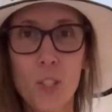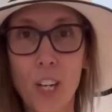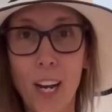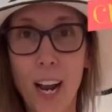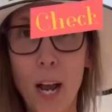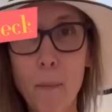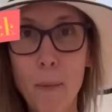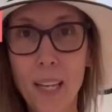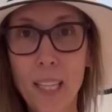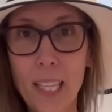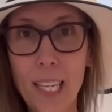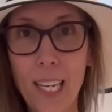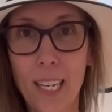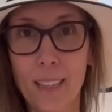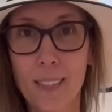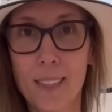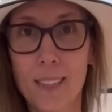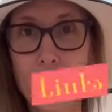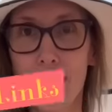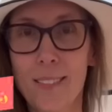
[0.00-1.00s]
check out my
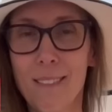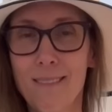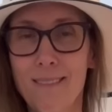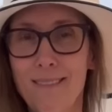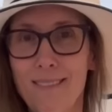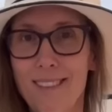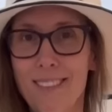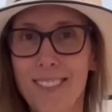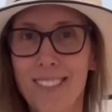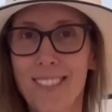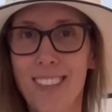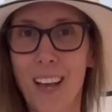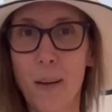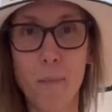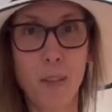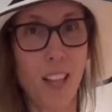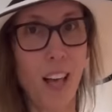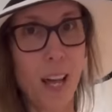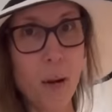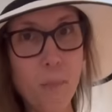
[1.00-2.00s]
links. I'm a
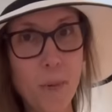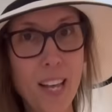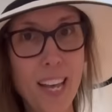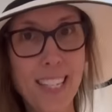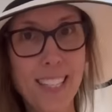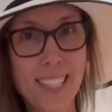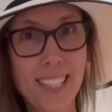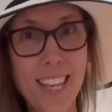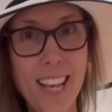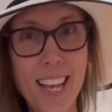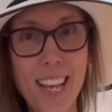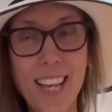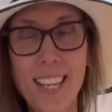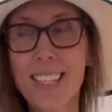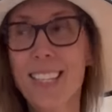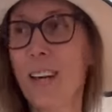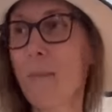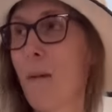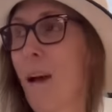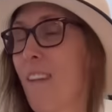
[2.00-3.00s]
lot of places,
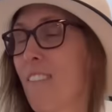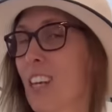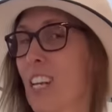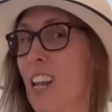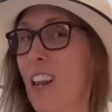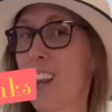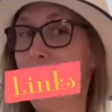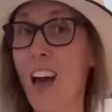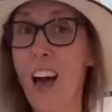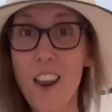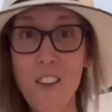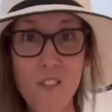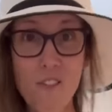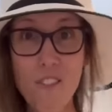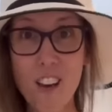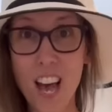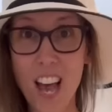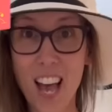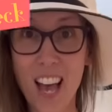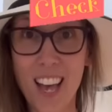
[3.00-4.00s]
I'm having a lot of
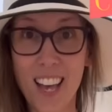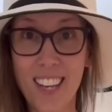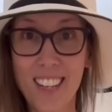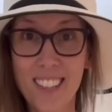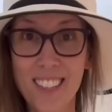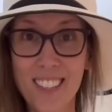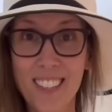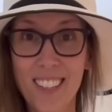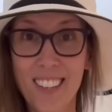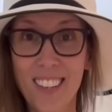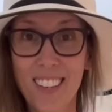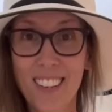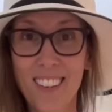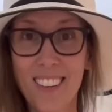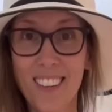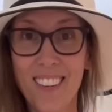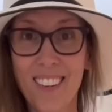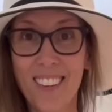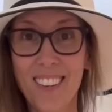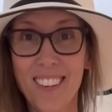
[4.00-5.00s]
fun.
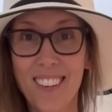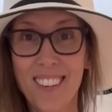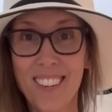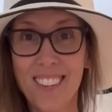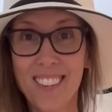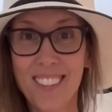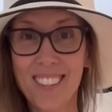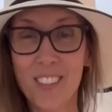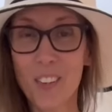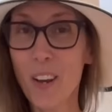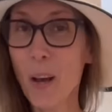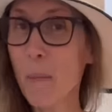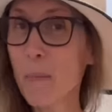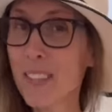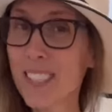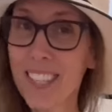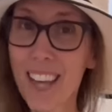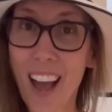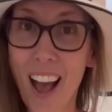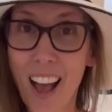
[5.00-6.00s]
So come and
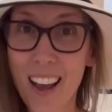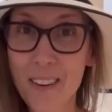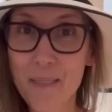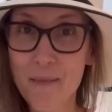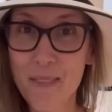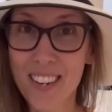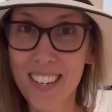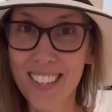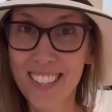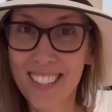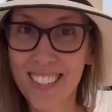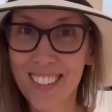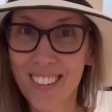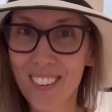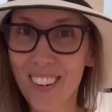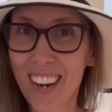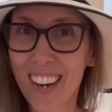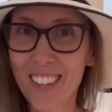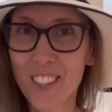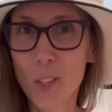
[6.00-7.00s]
say hi to me,
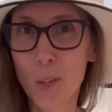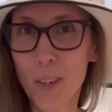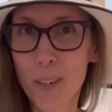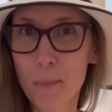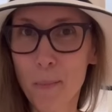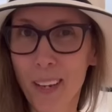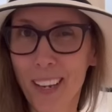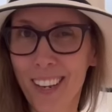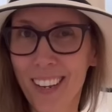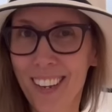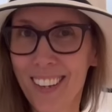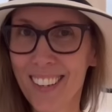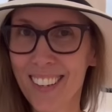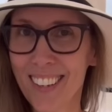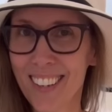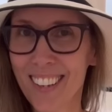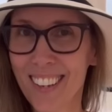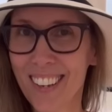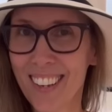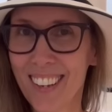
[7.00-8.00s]
okay? Join me,
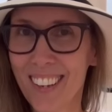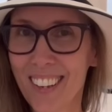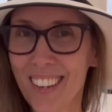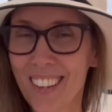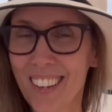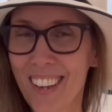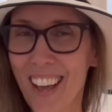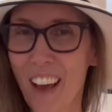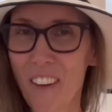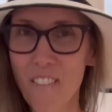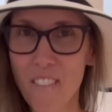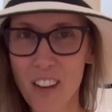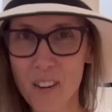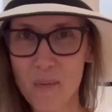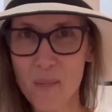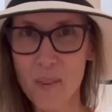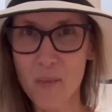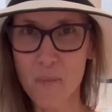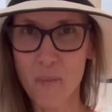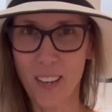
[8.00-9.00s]
have fun
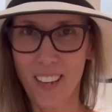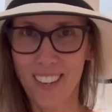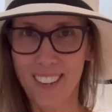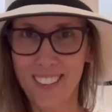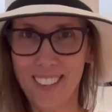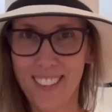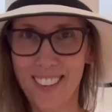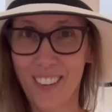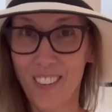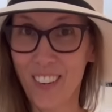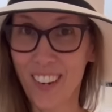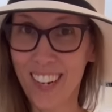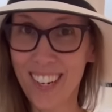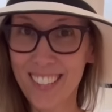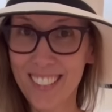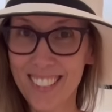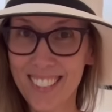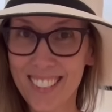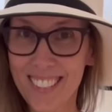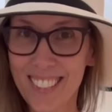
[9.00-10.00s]
with me, all right?
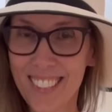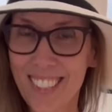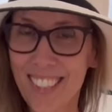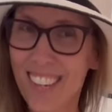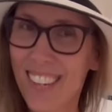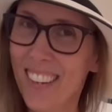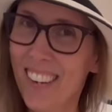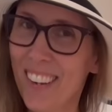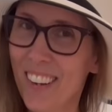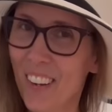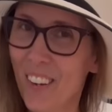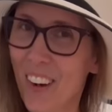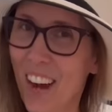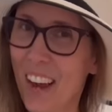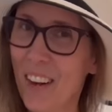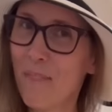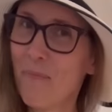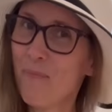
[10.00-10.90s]
Okay,